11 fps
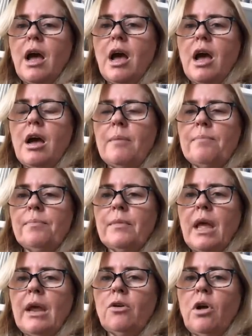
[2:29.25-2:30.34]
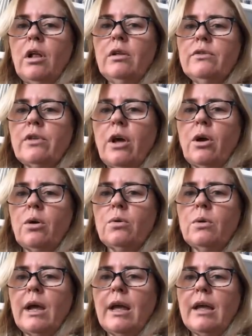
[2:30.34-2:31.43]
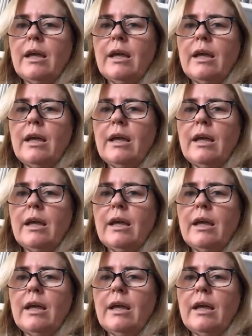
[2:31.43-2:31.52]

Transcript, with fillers: Um, and also,